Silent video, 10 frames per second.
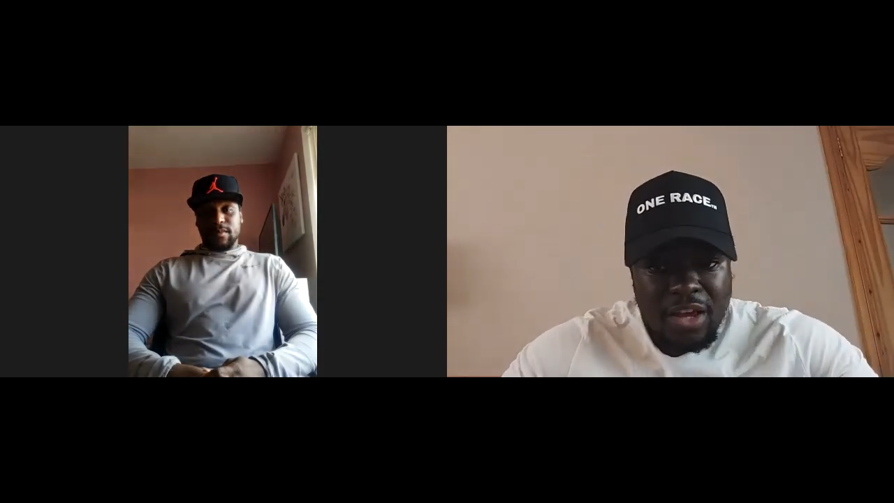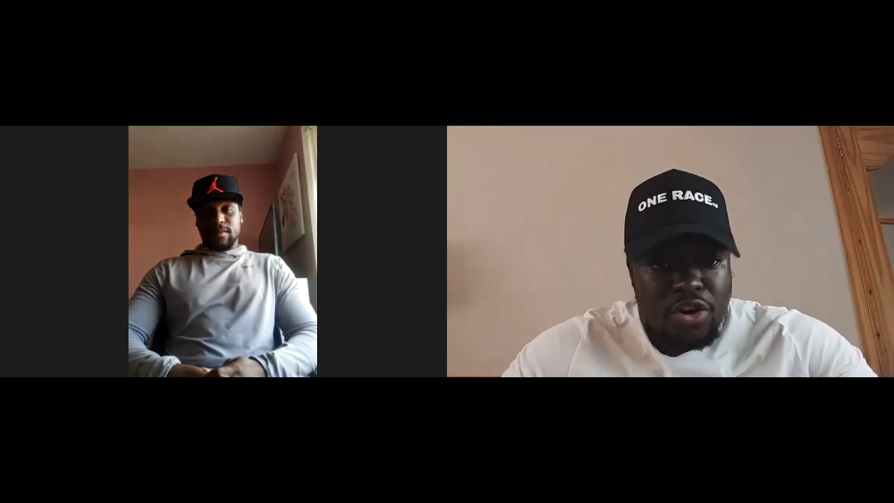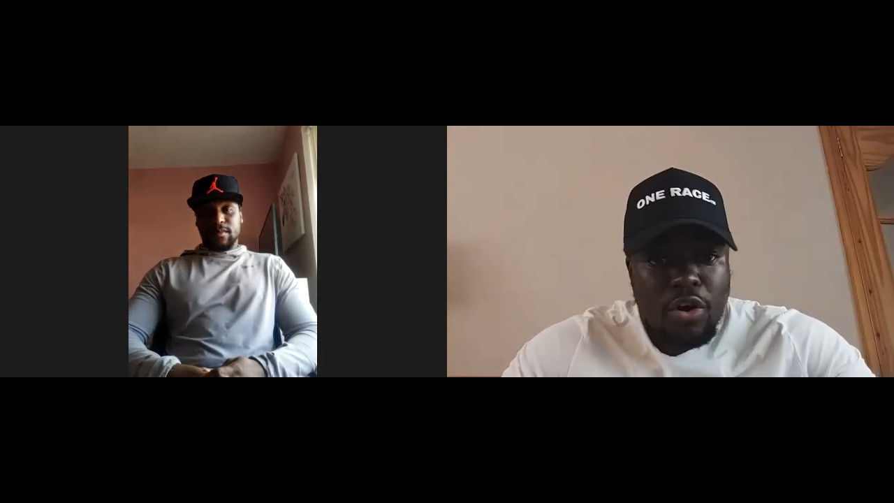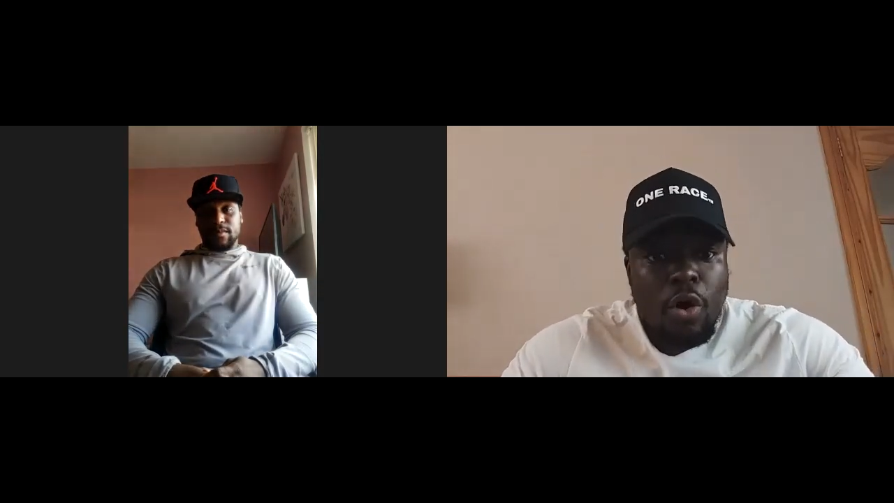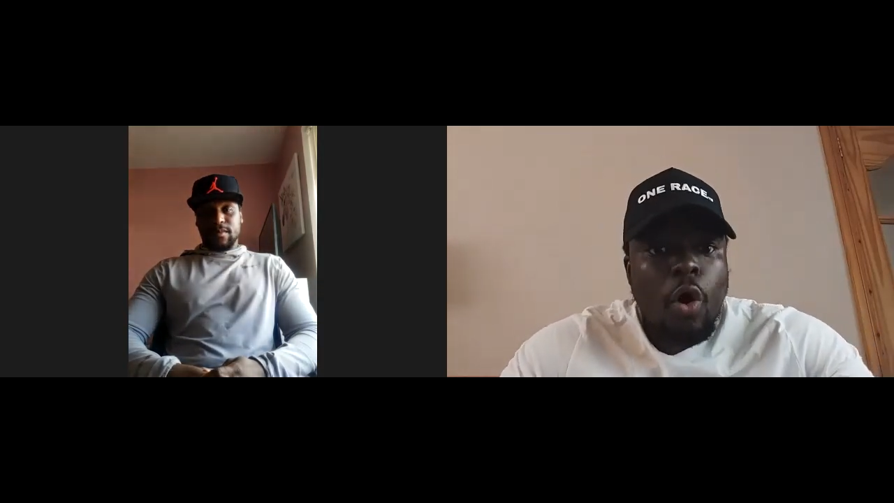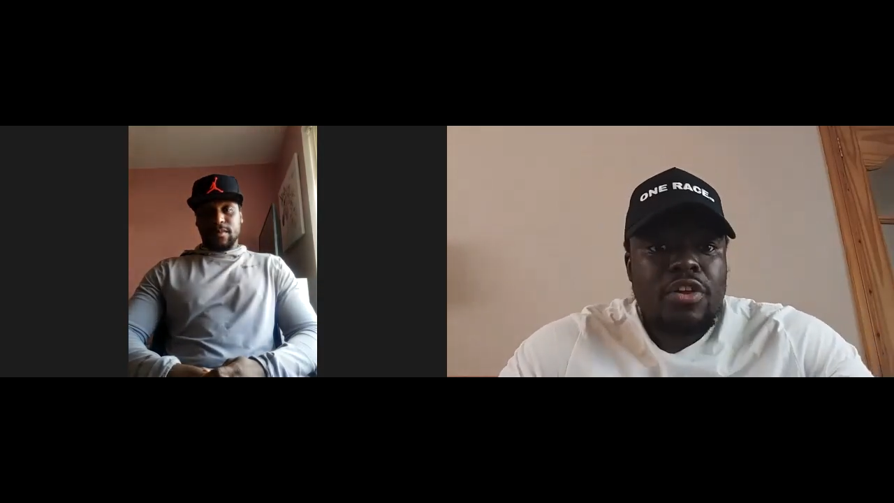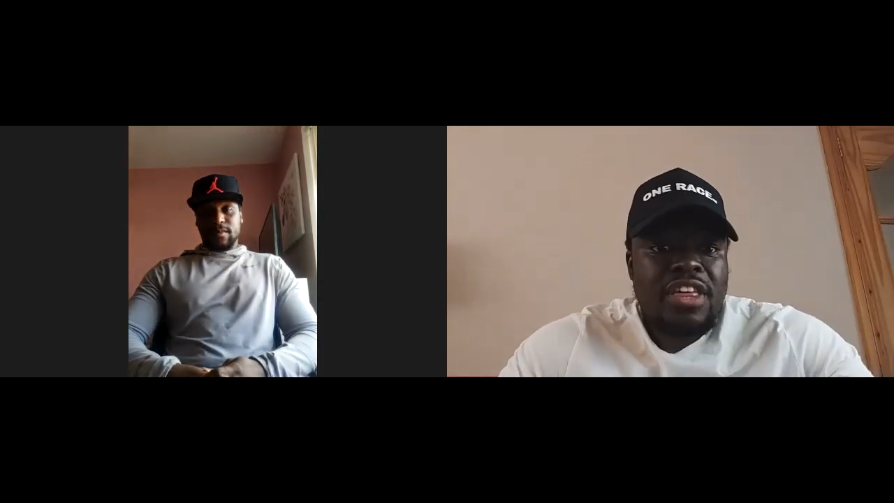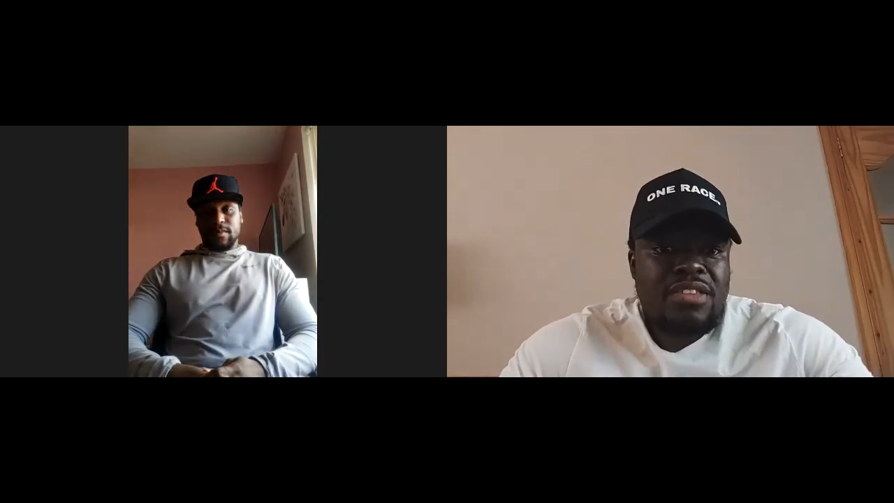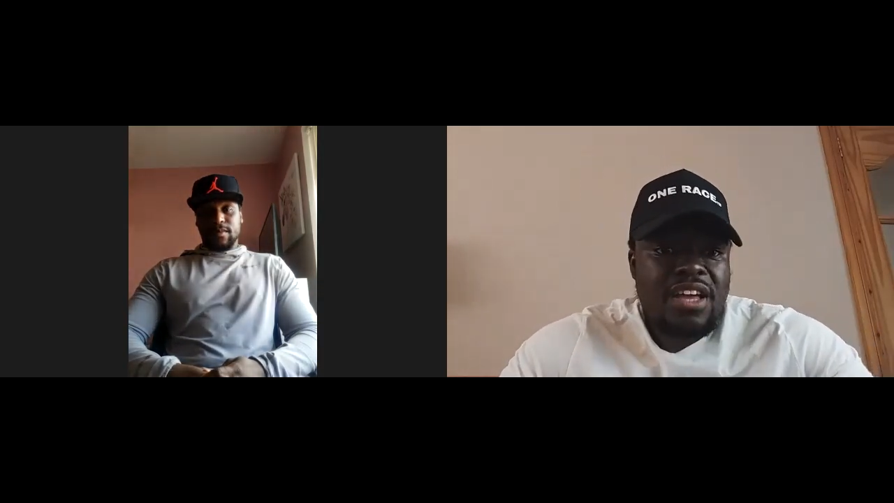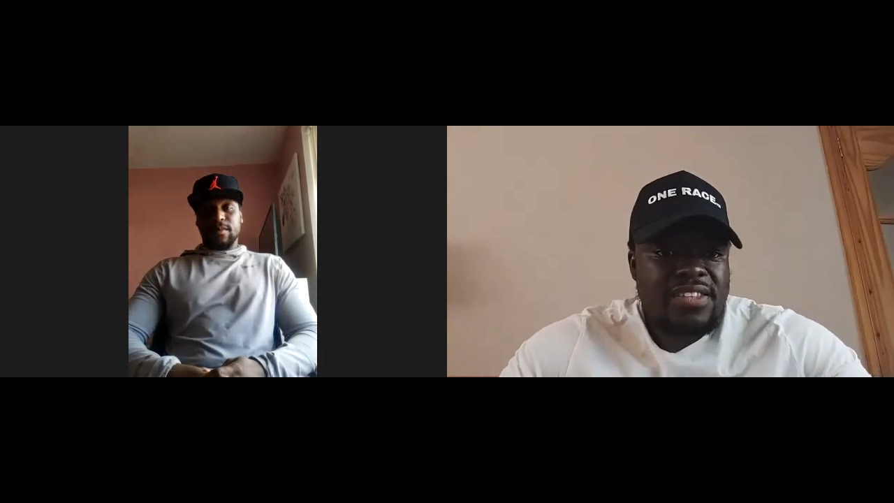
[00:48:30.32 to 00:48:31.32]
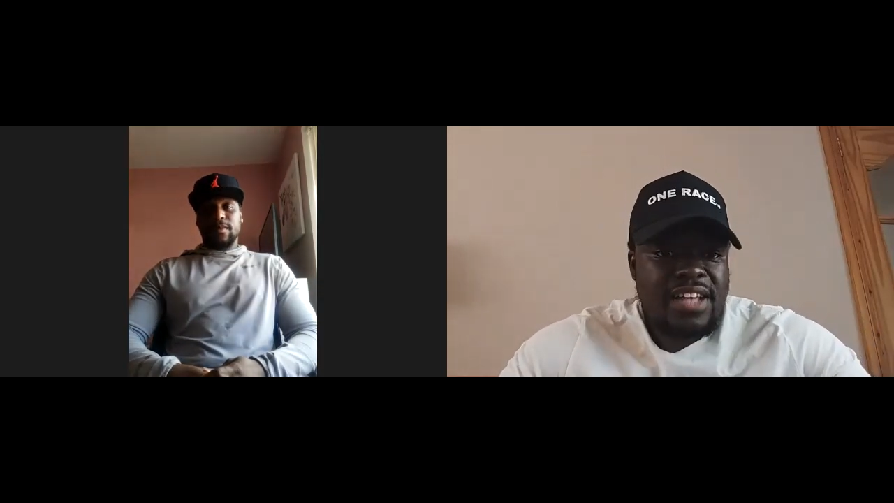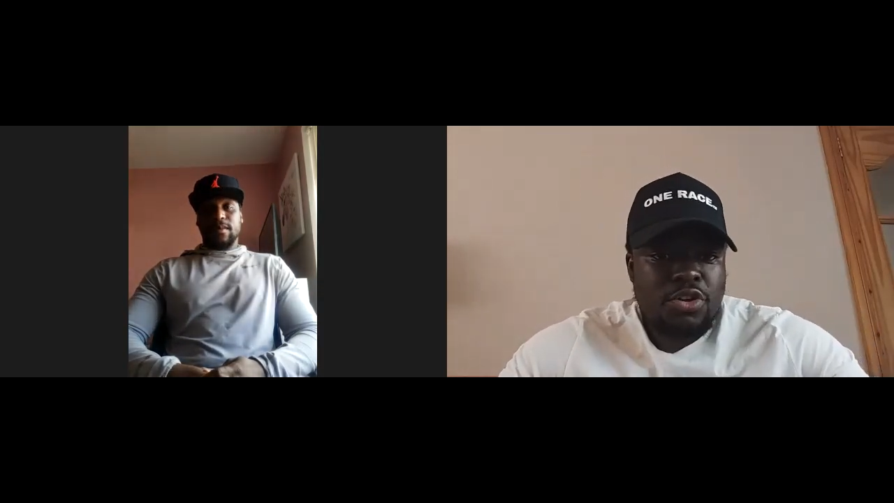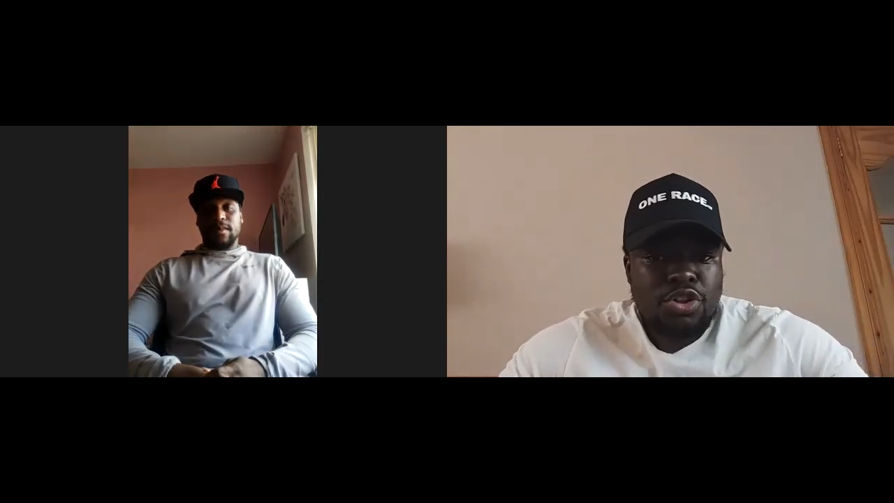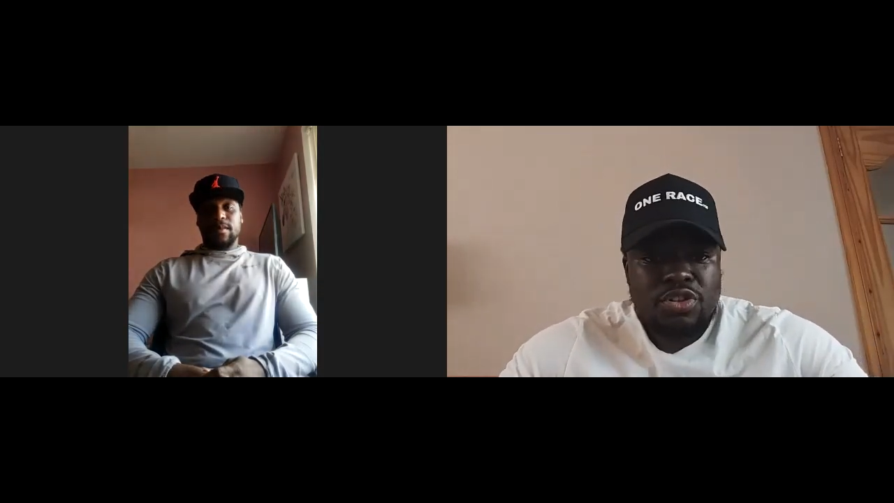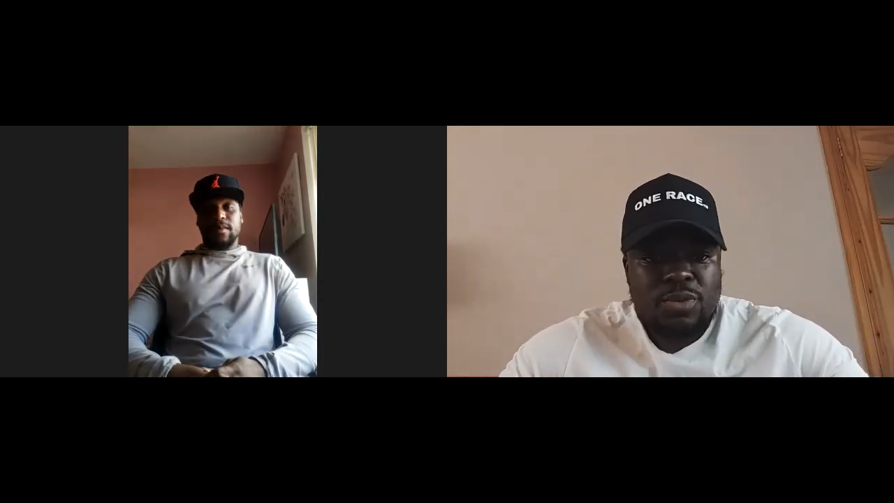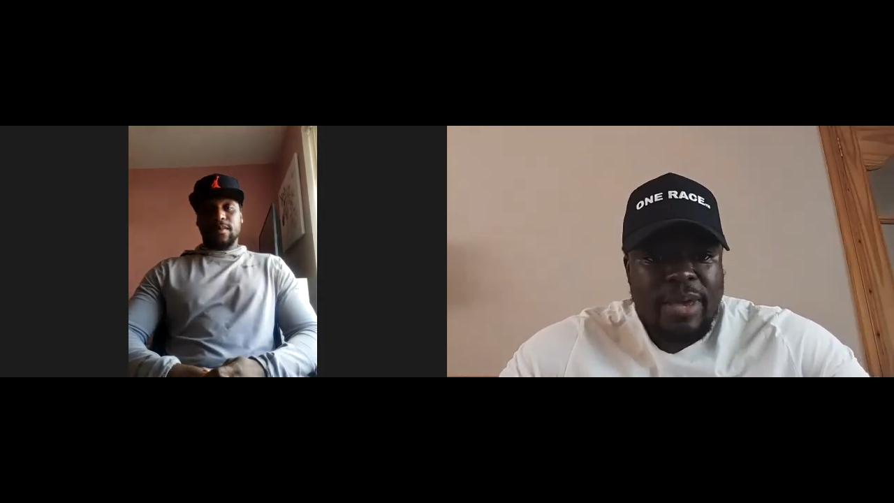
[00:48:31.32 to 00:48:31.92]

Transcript: you know, all the things that you shouldn't